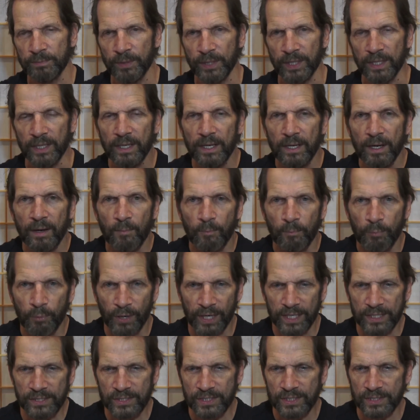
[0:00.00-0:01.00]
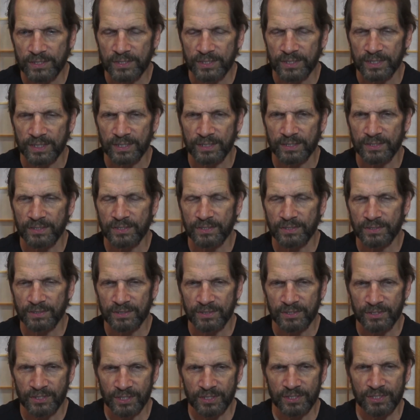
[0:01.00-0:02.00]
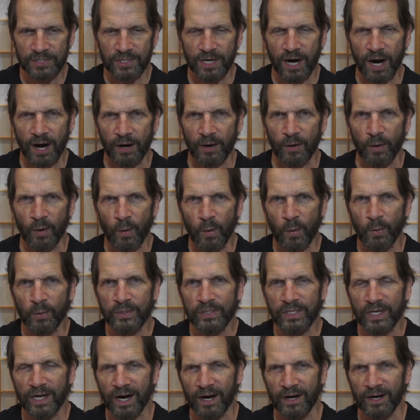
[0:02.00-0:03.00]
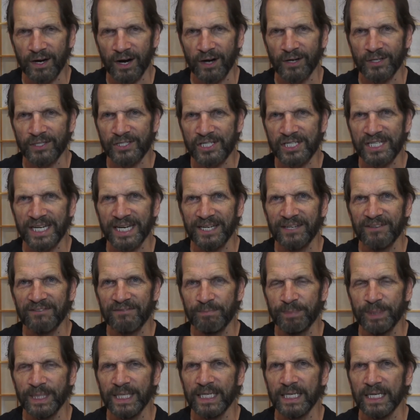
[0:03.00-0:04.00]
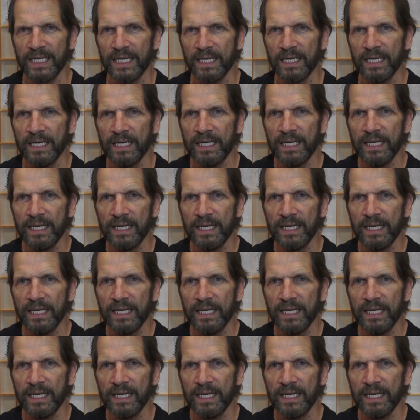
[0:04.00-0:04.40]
But presence is just our own our, our state of being.